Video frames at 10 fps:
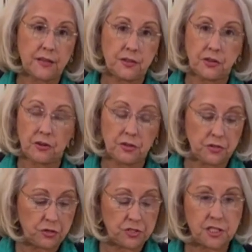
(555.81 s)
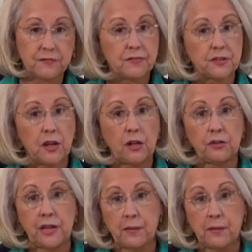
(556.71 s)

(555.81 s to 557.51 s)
You know, you'd use different colored